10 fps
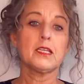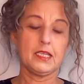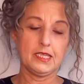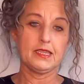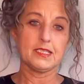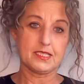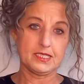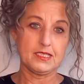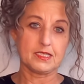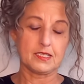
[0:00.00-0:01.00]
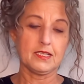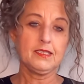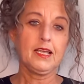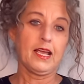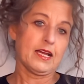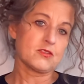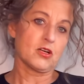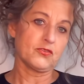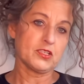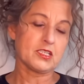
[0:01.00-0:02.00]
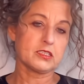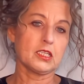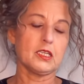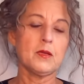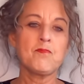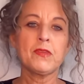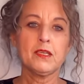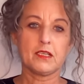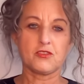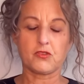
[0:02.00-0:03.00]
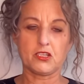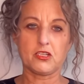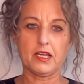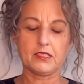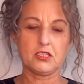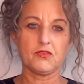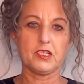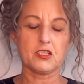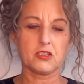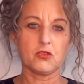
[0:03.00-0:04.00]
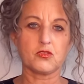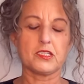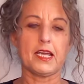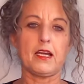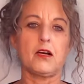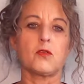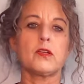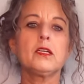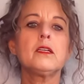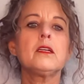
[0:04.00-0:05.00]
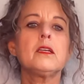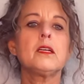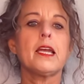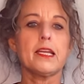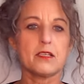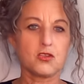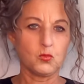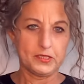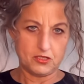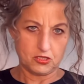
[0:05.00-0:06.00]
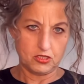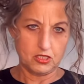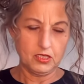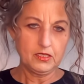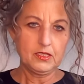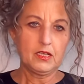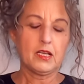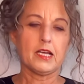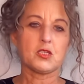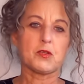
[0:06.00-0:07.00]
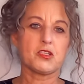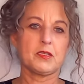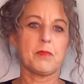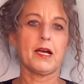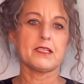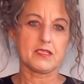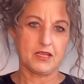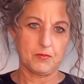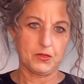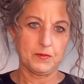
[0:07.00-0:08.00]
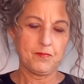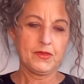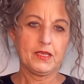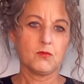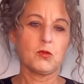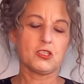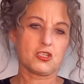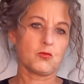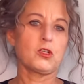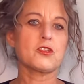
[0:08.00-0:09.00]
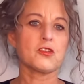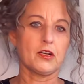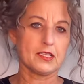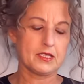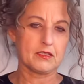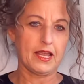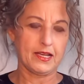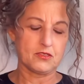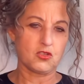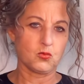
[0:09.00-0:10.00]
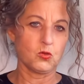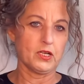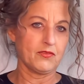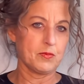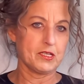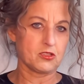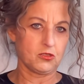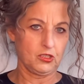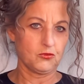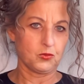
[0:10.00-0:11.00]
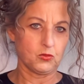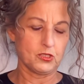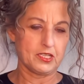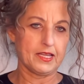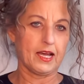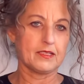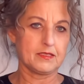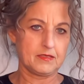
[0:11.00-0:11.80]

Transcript: in the season, as obviously construction activity slows down into winter, especially by December, which we're starting to head toward. Everybody's looking forward to that,